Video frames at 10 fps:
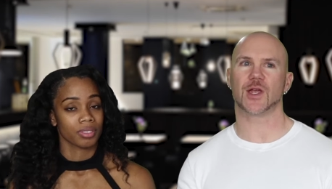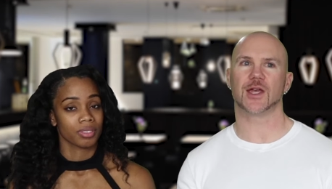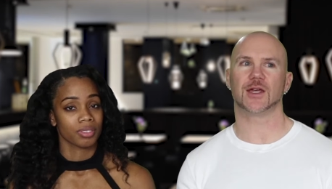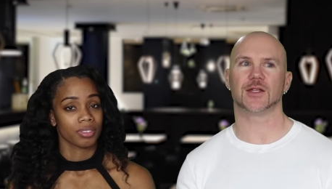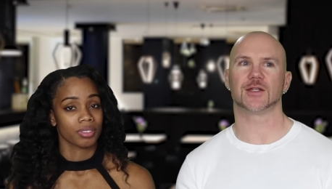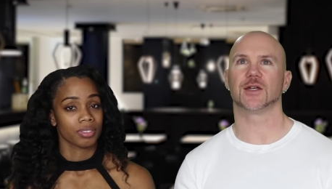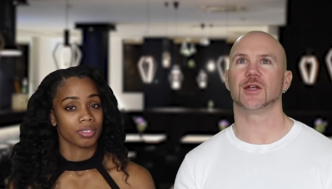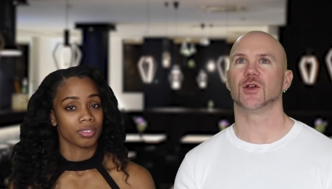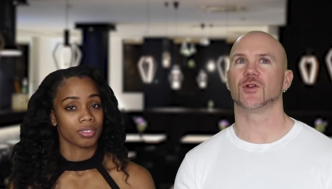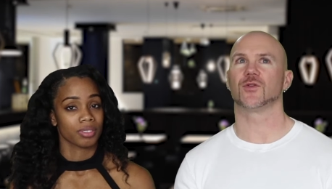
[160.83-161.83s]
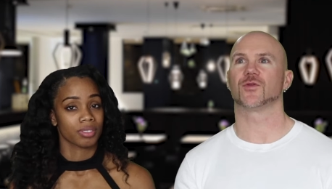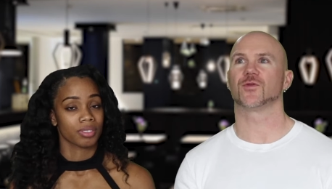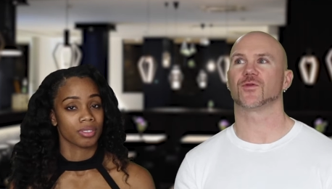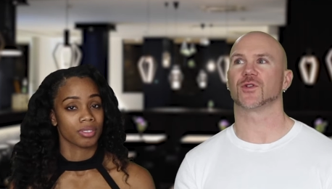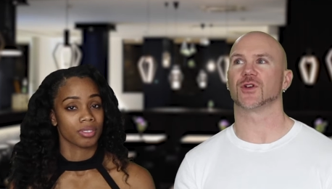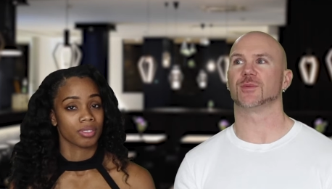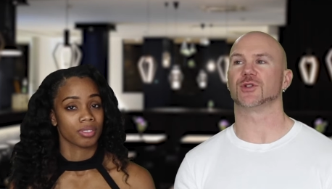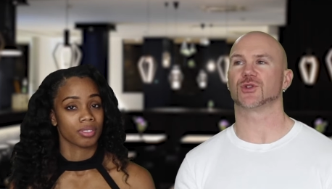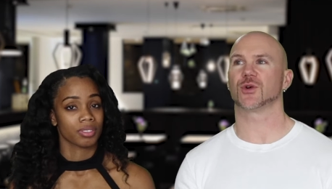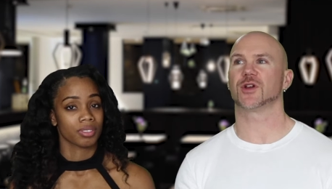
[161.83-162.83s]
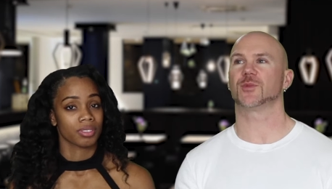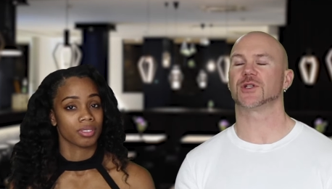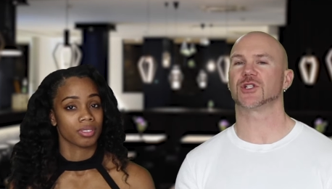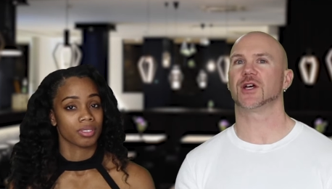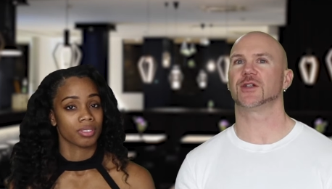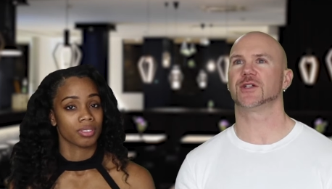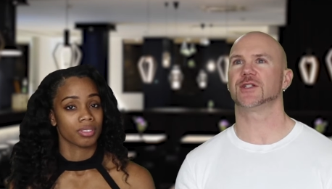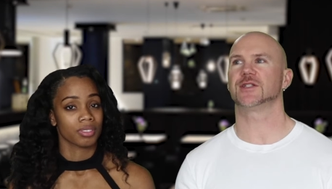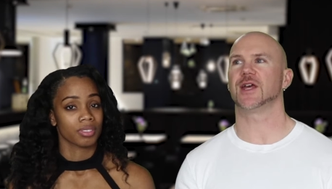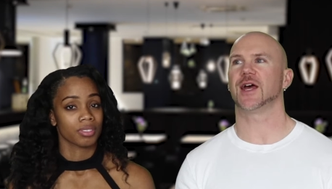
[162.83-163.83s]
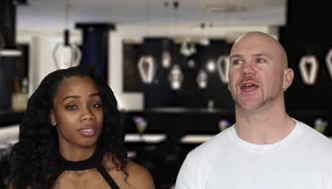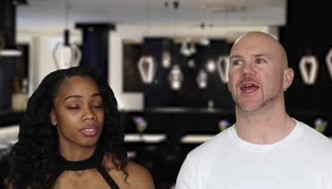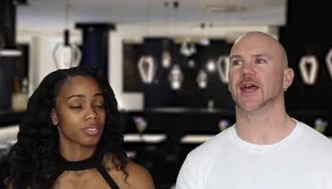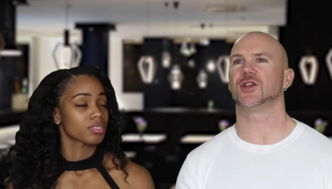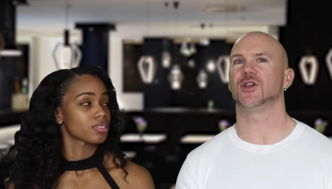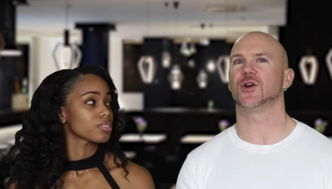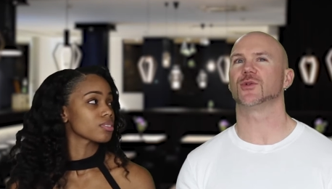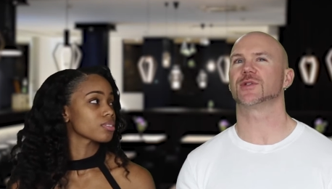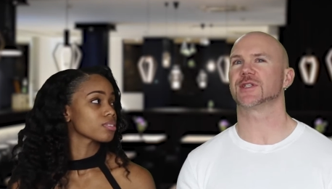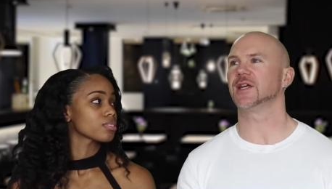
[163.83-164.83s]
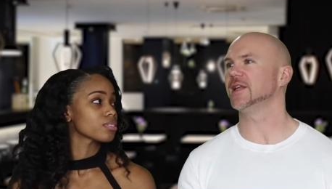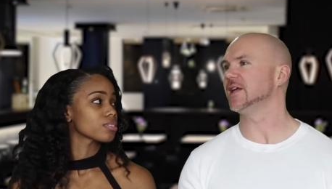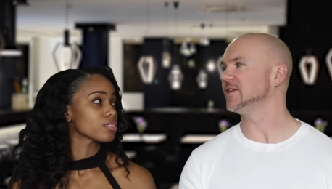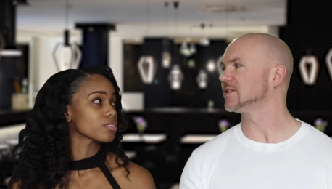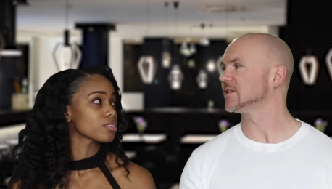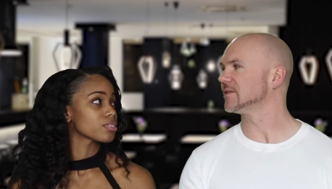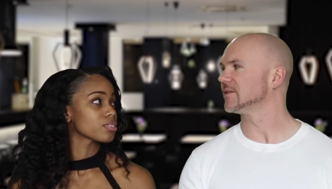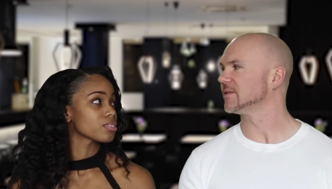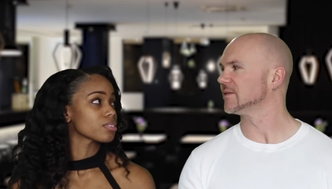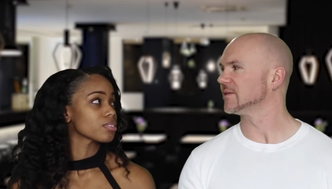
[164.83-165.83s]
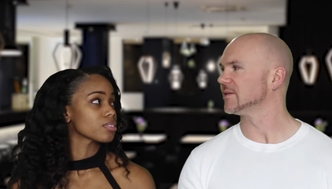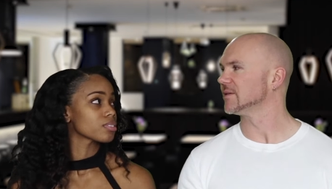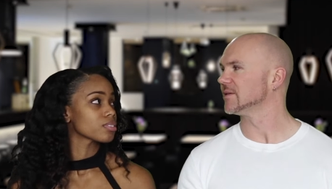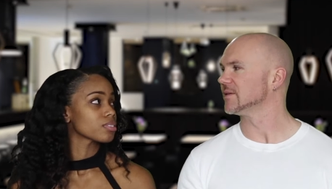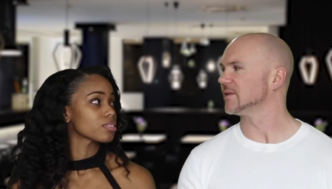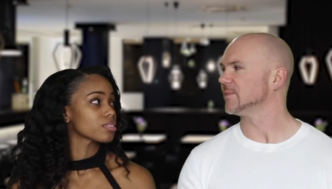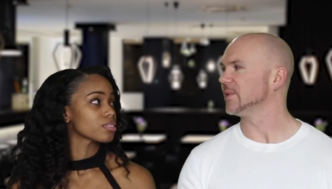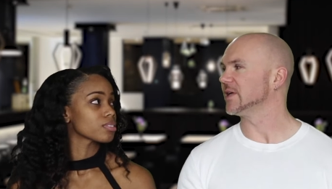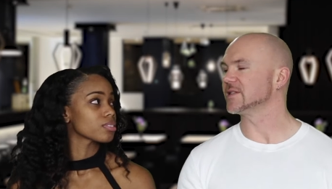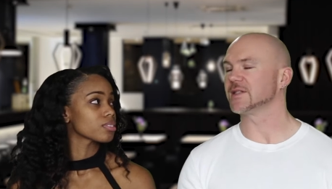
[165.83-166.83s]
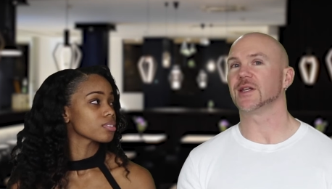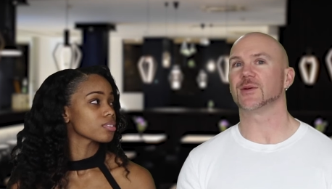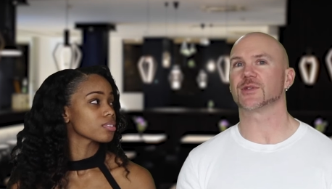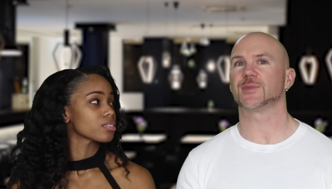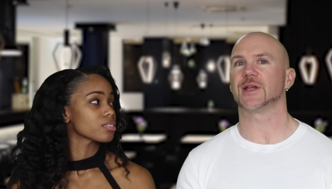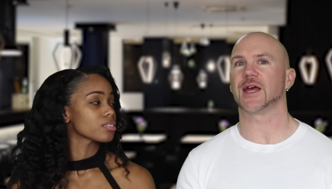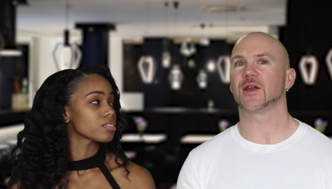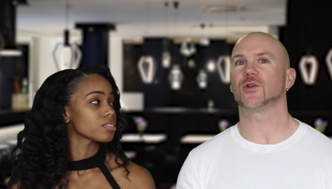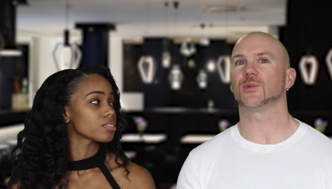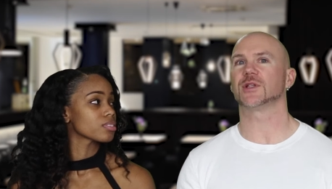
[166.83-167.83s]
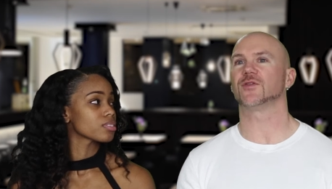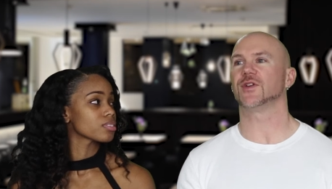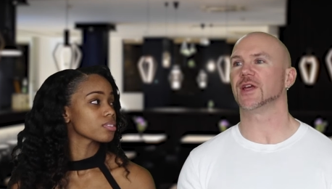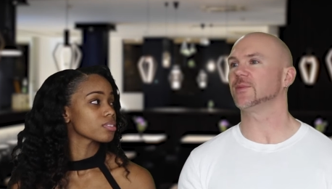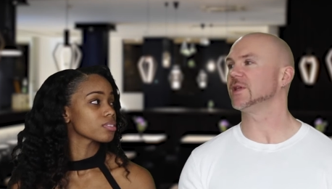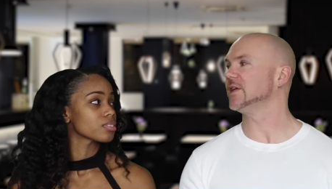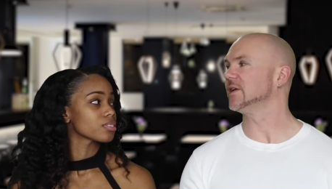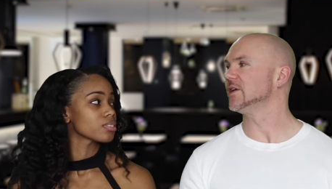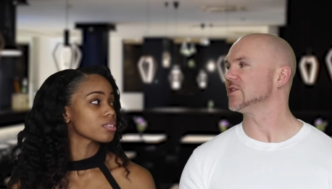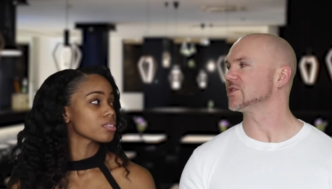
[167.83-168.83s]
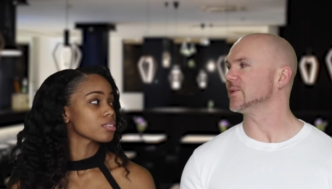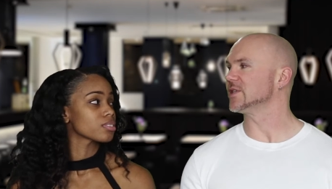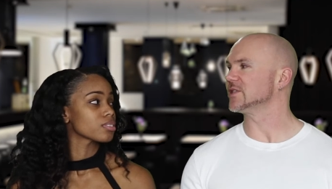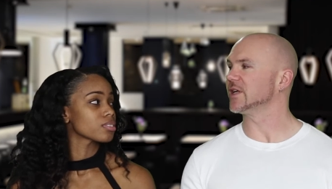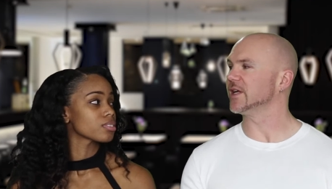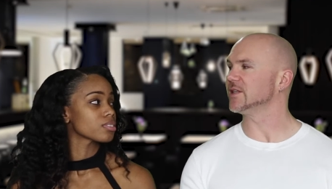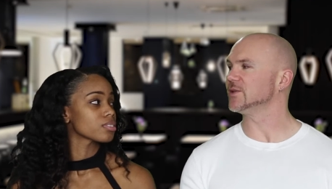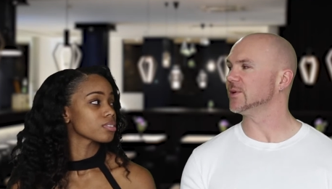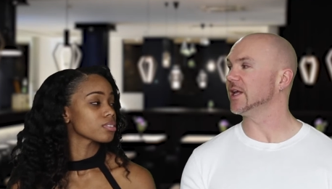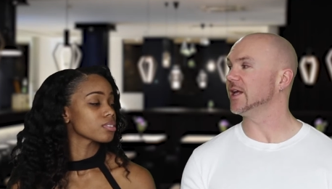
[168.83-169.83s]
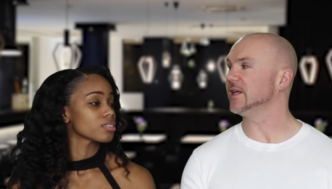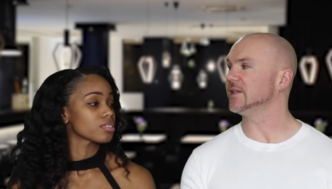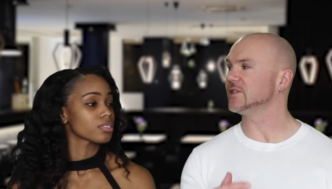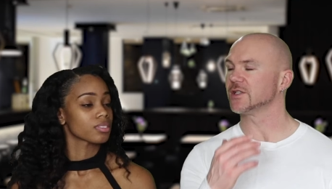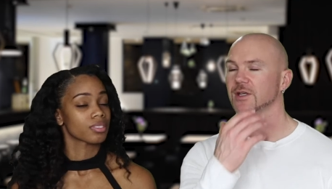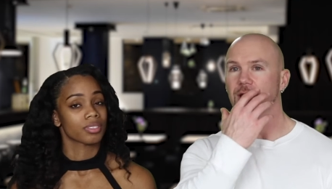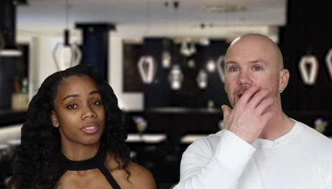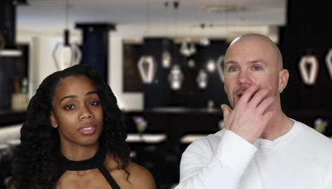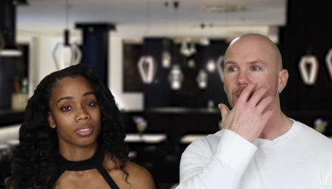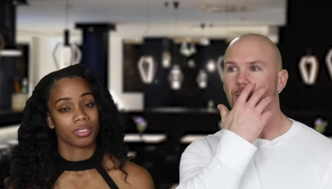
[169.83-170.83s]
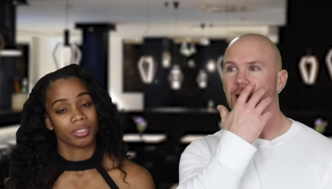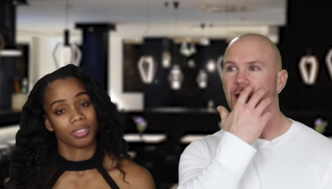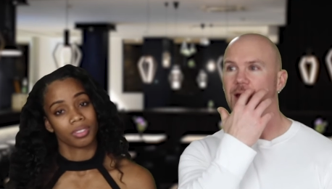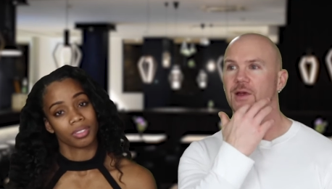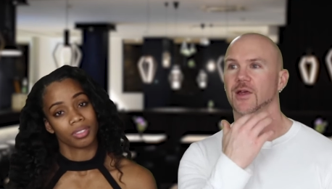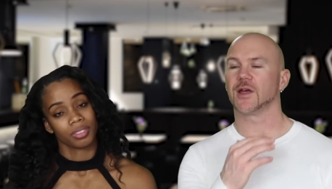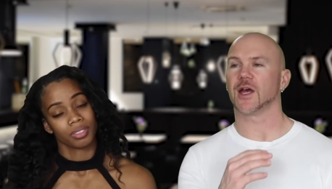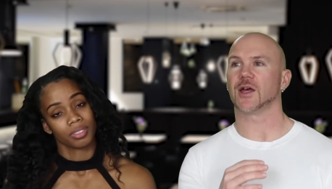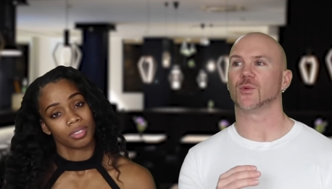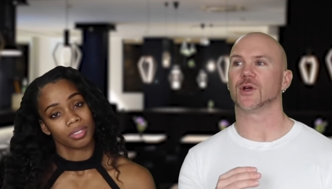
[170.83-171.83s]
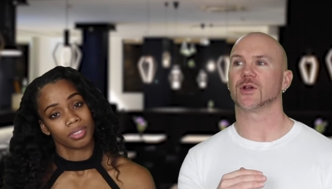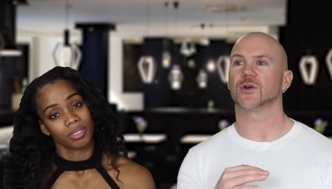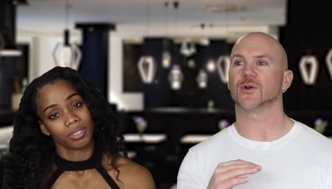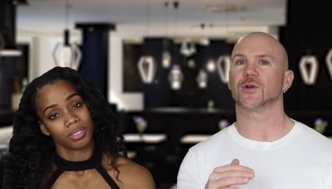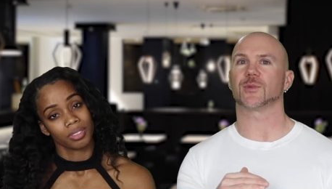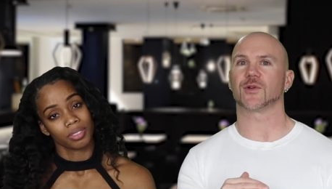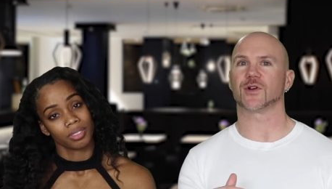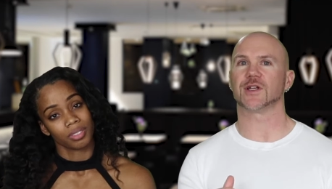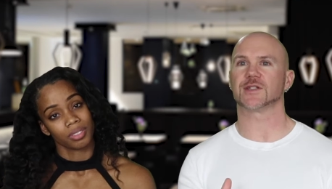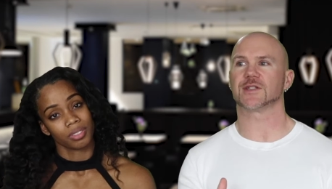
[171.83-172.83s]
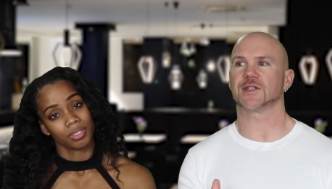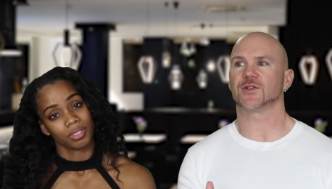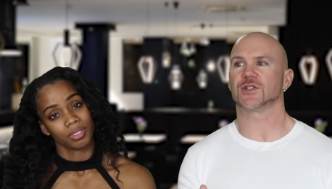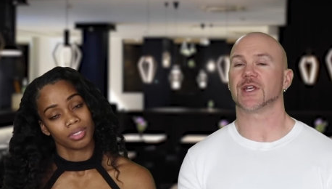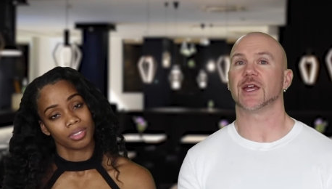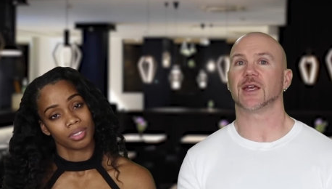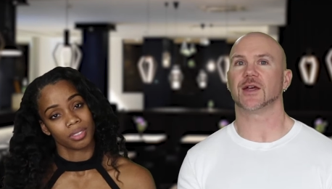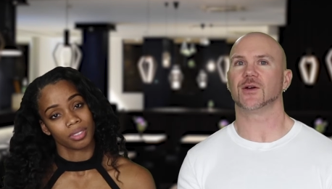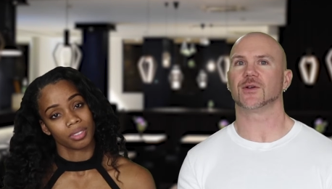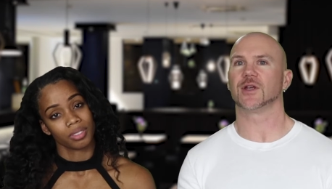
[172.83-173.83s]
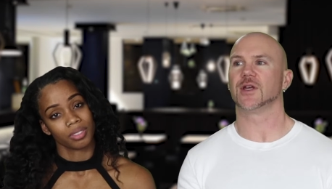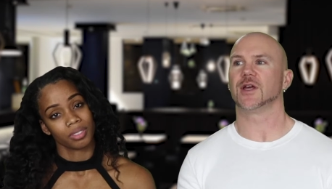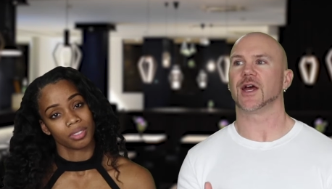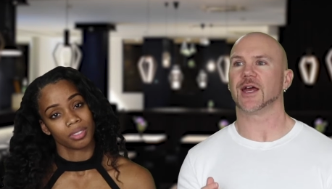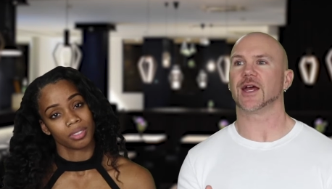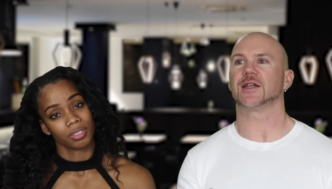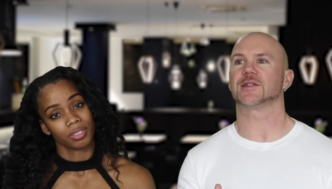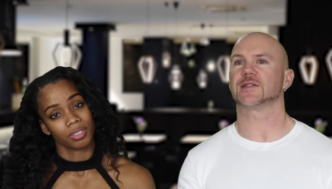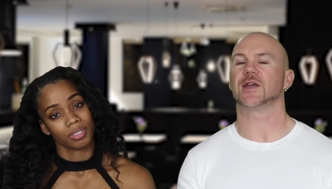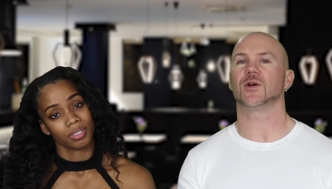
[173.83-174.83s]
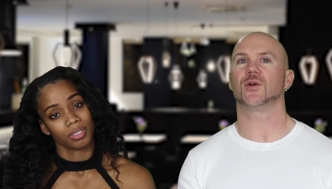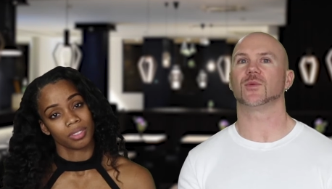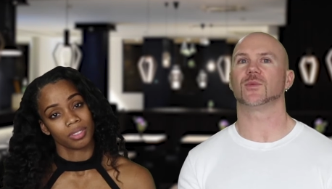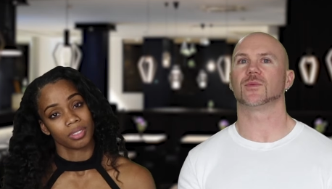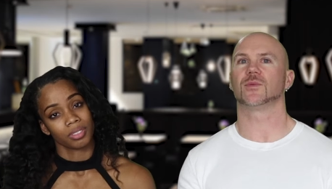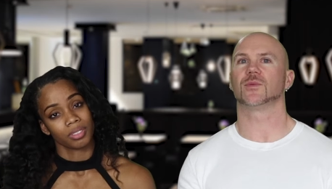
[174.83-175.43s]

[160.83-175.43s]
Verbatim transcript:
Speaker 1: And for the majority of my childhood, I had no Sundays because Sunday was spent at home with the family. So I started getting to an age where I want to go out with my friends and stuff, just hang out. I had to stay home.